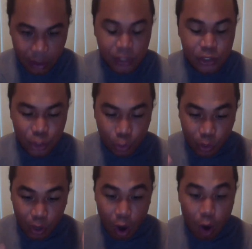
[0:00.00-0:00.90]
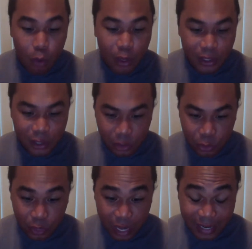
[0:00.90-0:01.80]
So you want to always
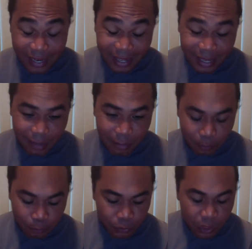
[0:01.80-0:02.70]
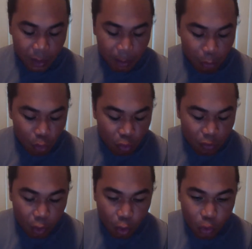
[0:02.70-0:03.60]
do that. And again,
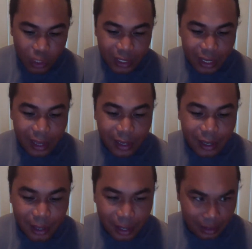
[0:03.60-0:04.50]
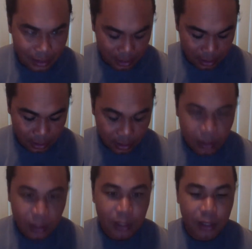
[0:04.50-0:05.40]
move only at night.
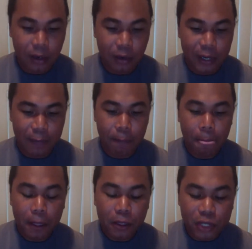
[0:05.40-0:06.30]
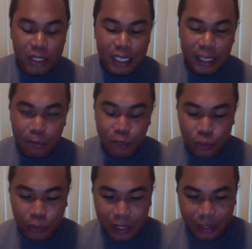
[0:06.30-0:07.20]
All right. You sleep
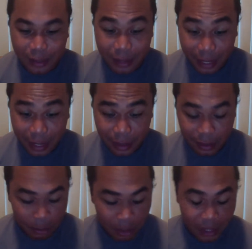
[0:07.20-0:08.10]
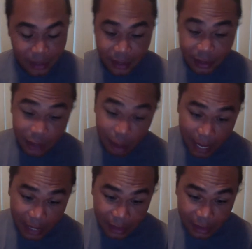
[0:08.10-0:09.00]
during the day, because the
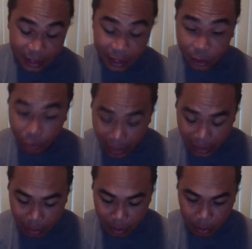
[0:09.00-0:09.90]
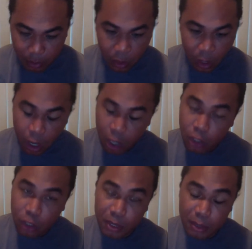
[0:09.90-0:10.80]
dumbasses and the crazy people are
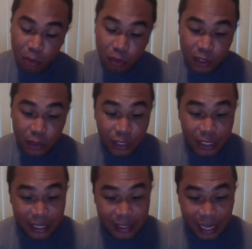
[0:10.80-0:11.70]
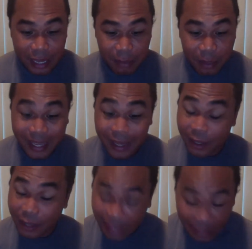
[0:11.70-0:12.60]
going to be moving during the daytime,
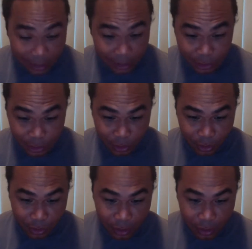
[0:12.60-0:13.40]
killing each other